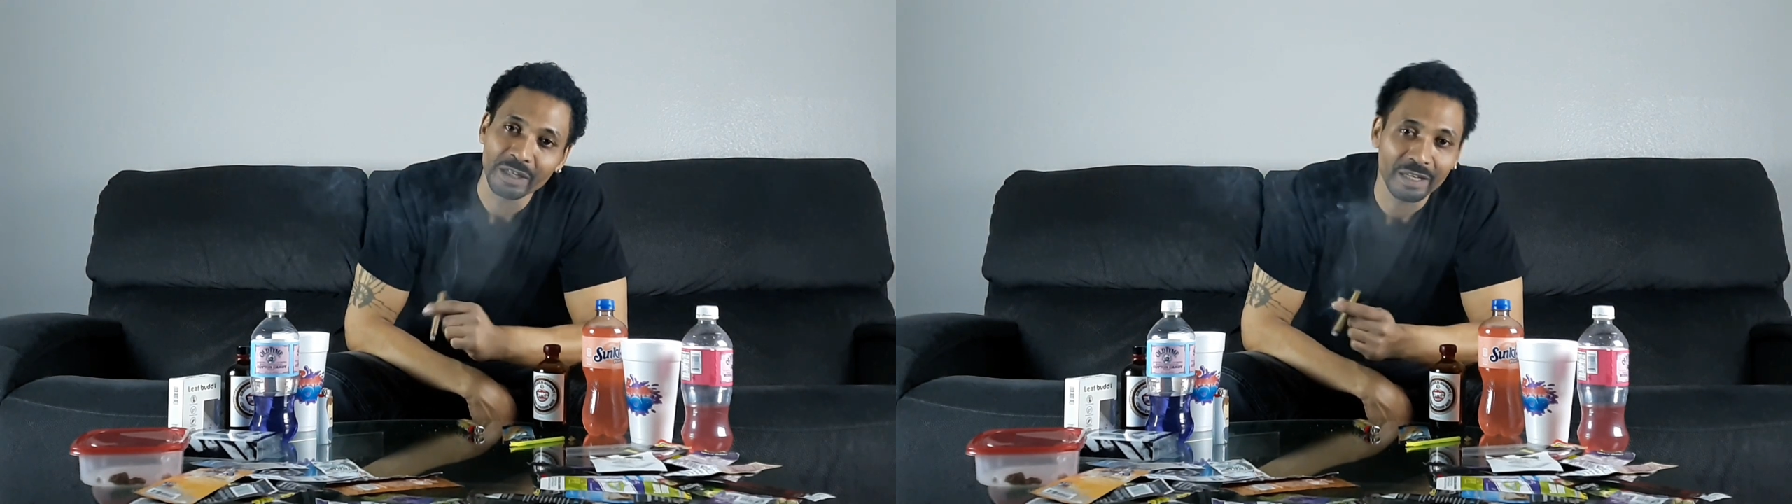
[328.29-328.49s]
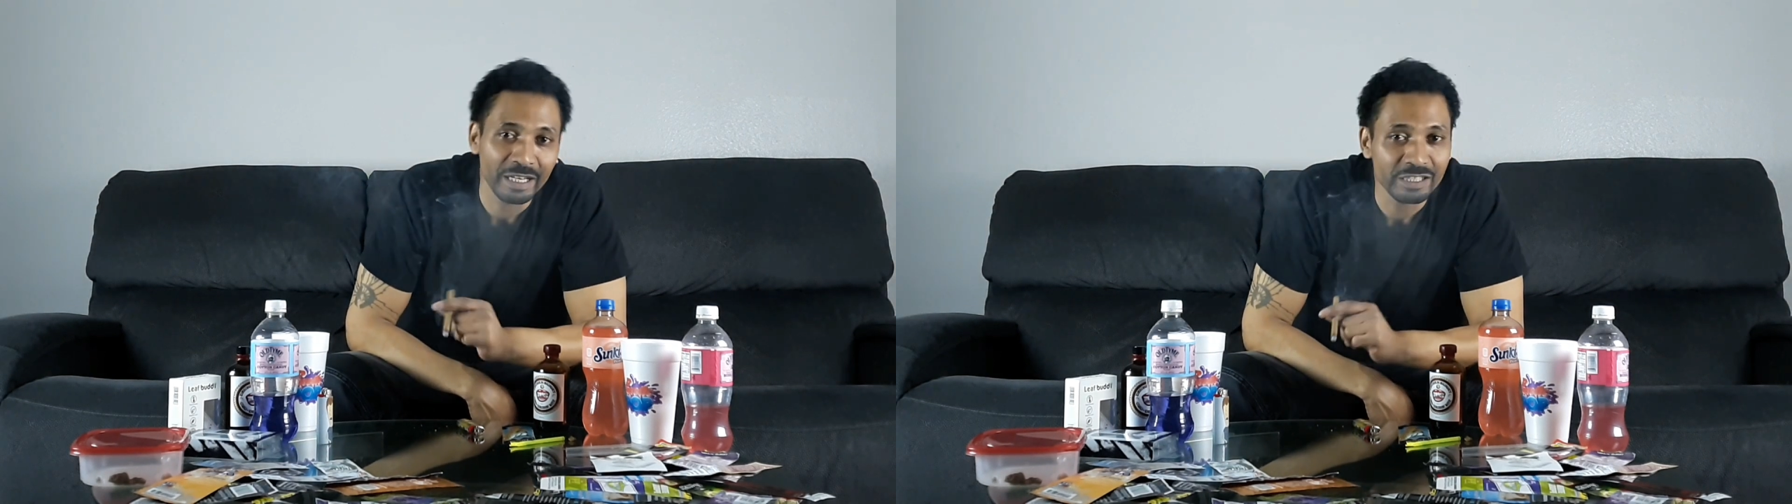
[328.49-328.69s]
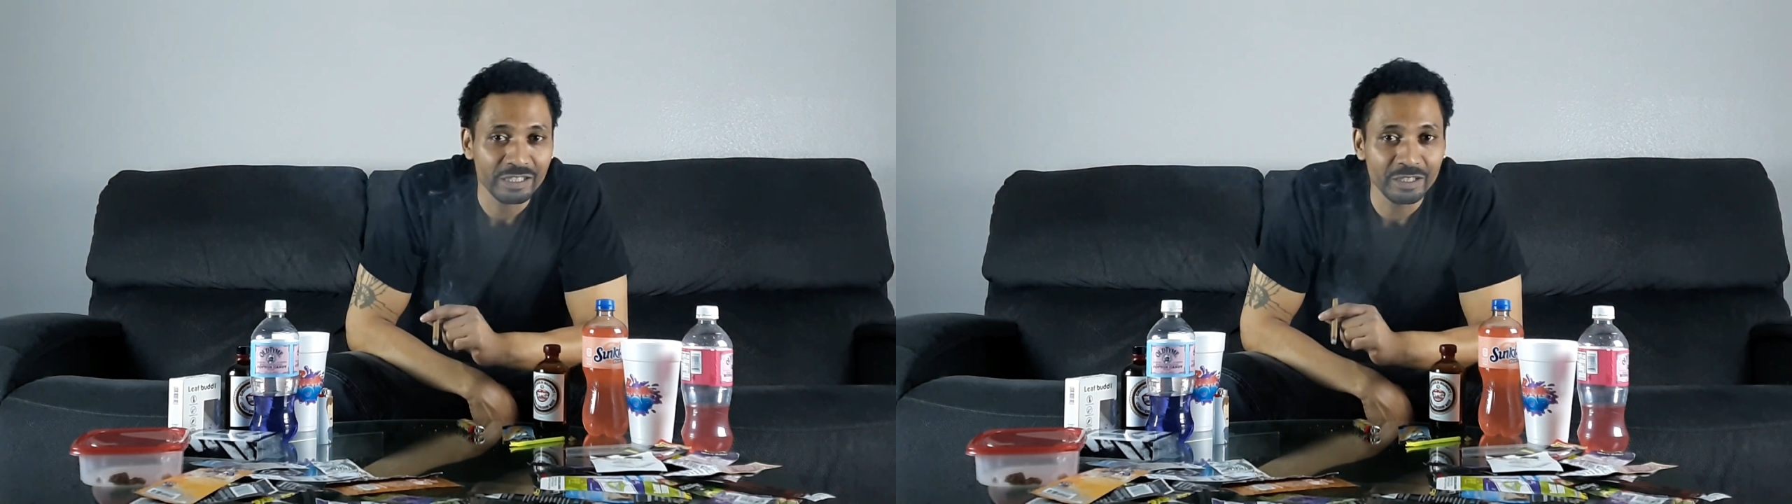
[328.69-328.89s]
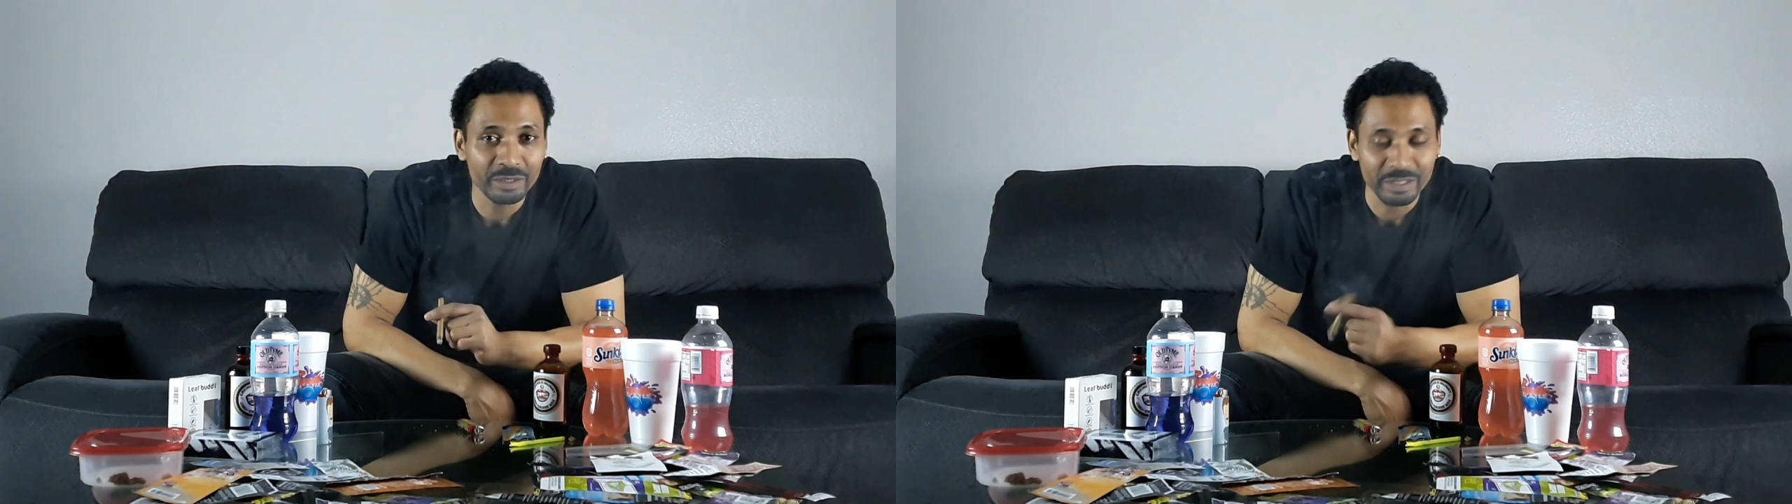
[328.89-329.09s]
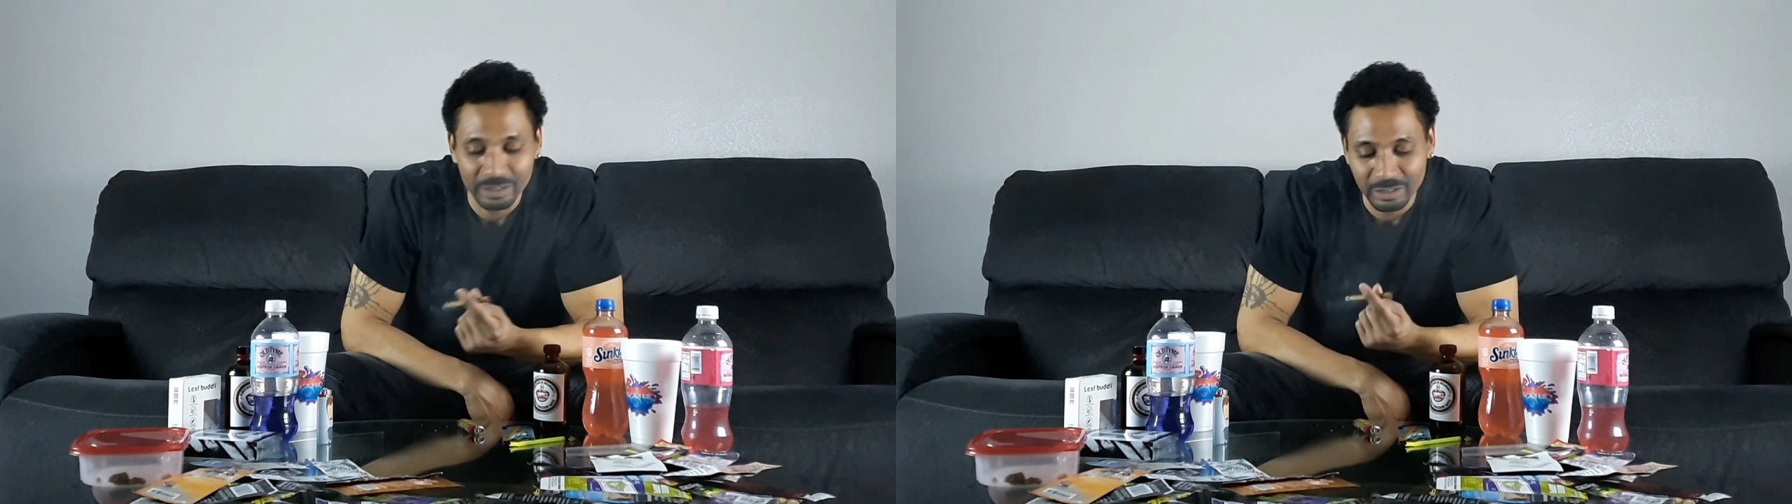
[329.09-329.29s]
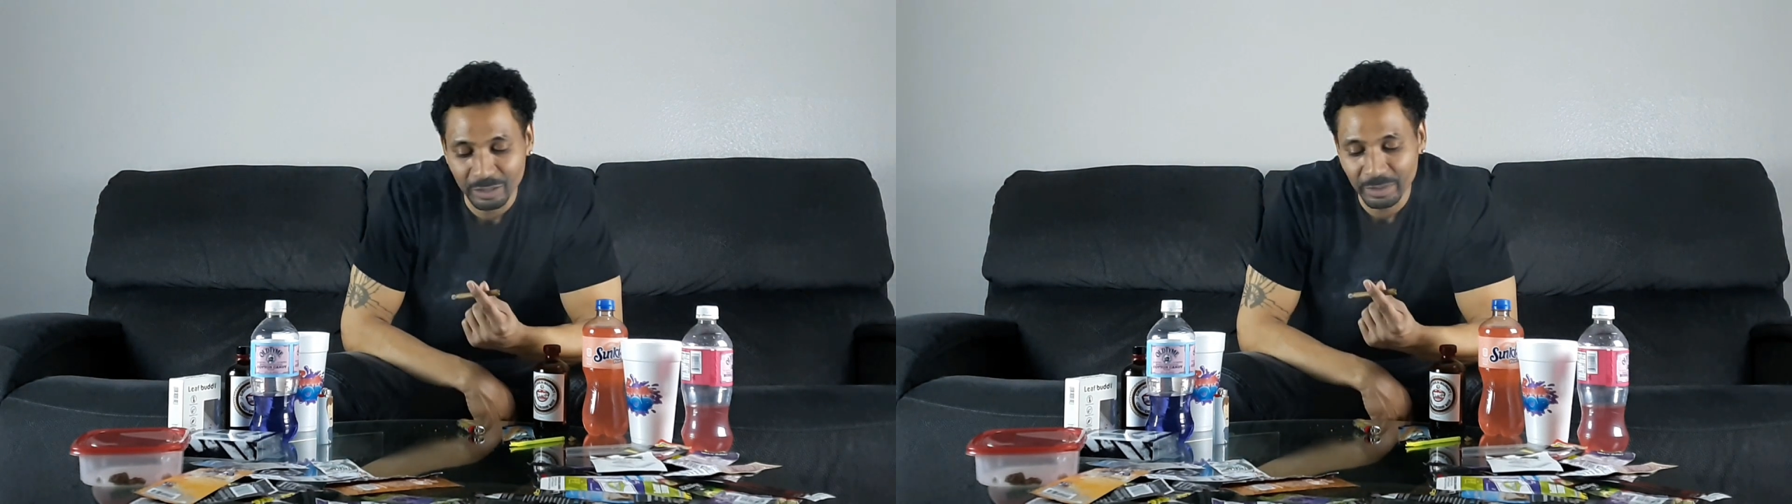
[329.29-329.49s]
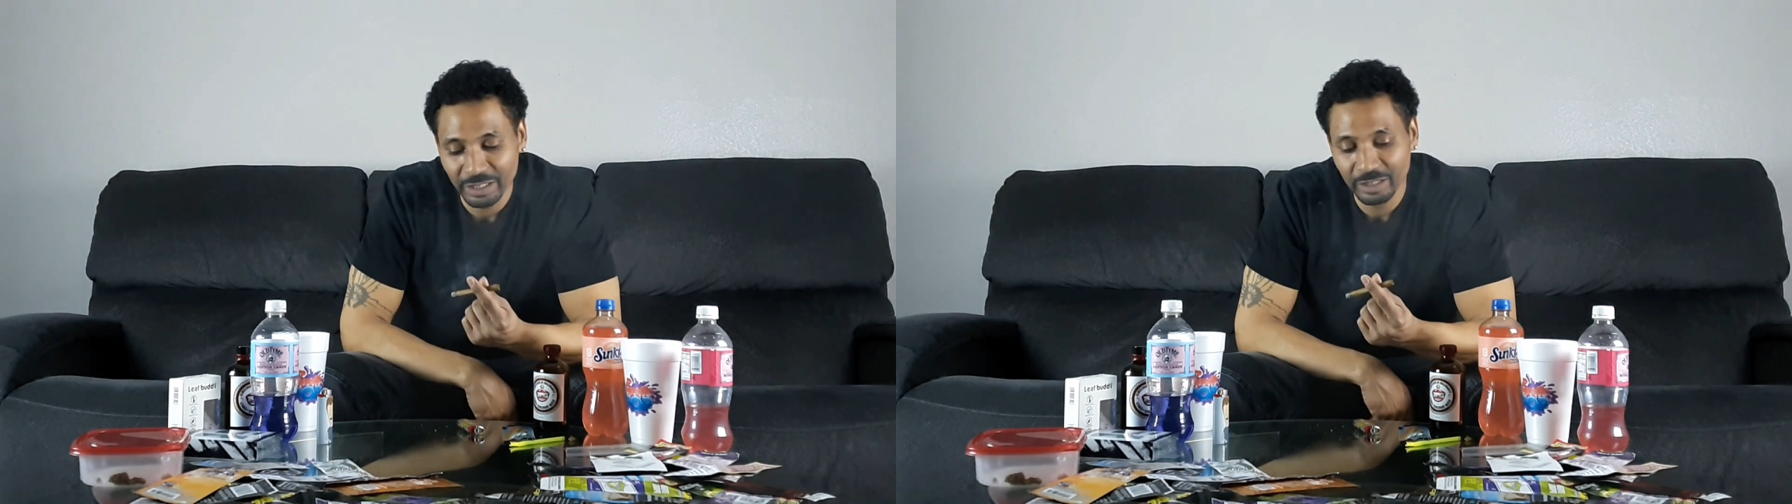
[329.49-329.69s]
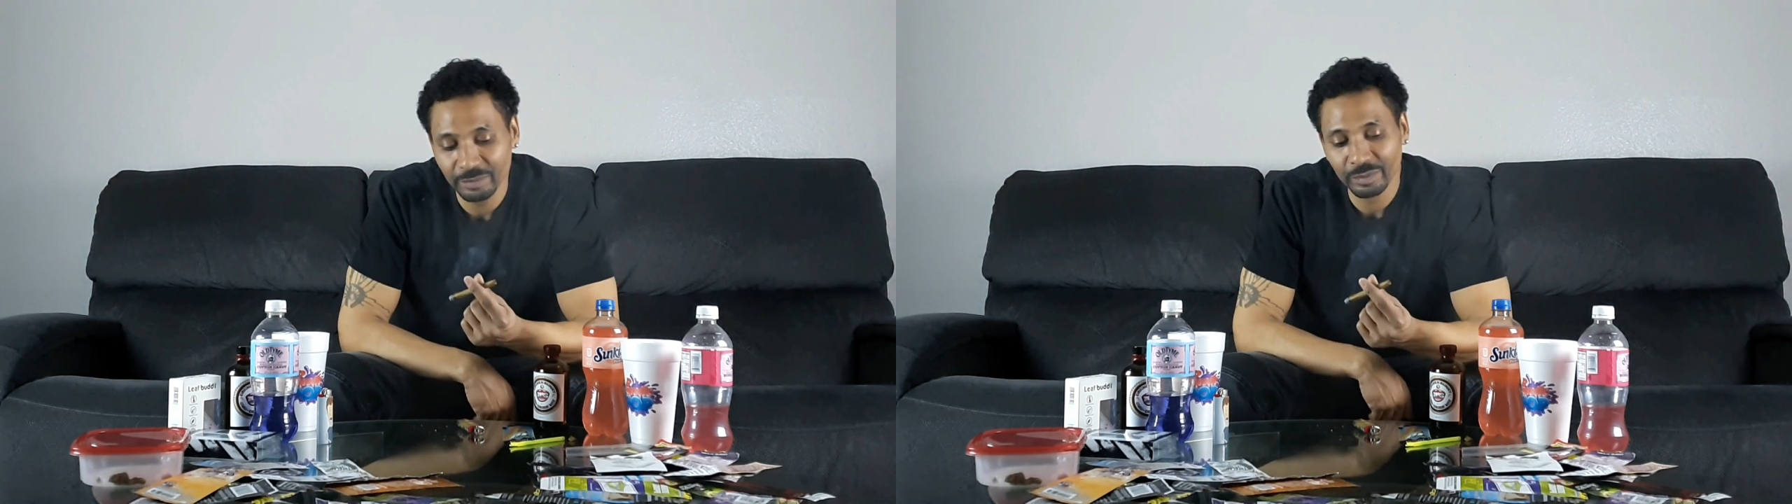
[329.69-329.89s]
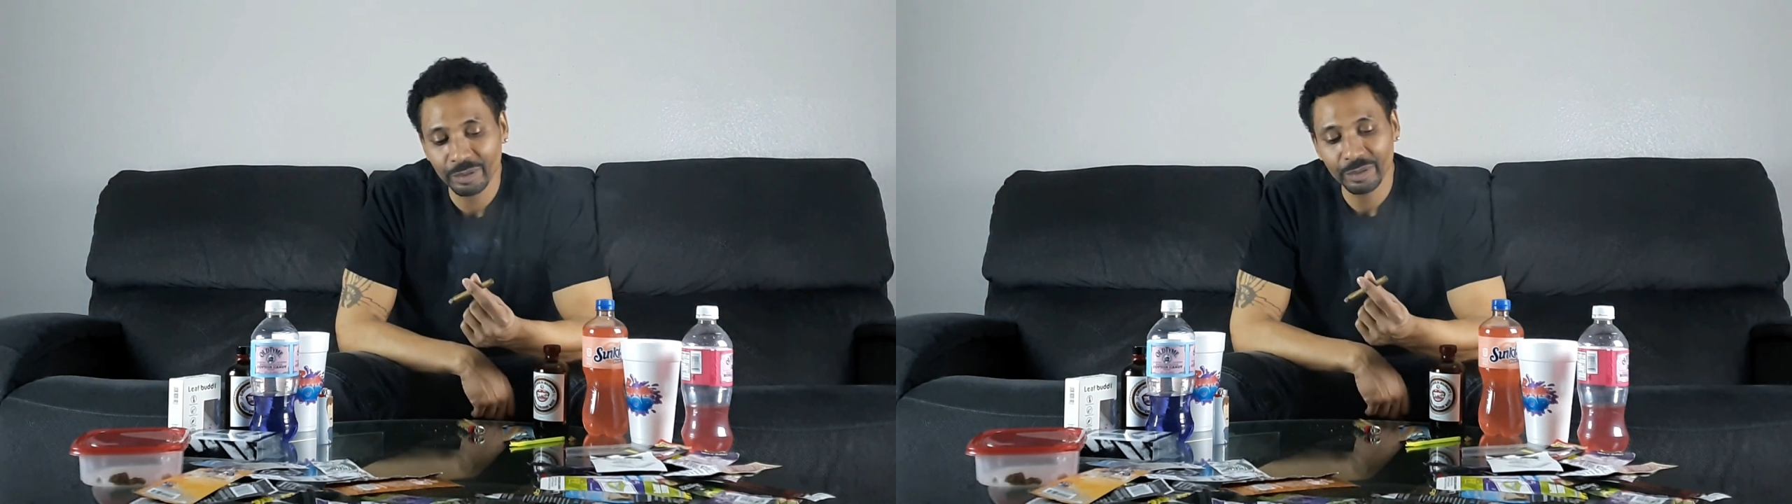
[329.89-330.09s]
Nice little hemp,